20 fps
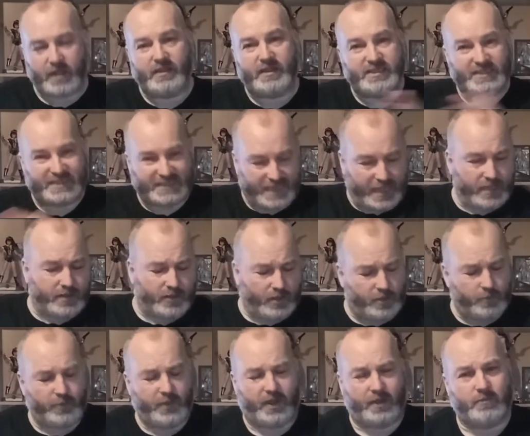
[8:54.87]
the
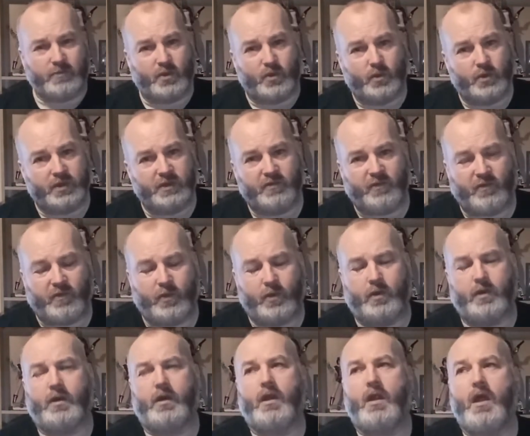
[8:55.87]
setup that I'm going
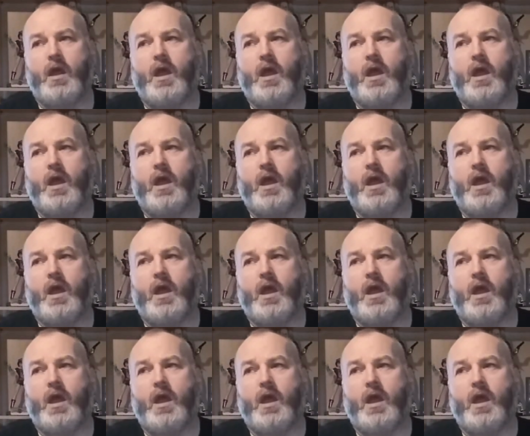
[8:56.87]
for.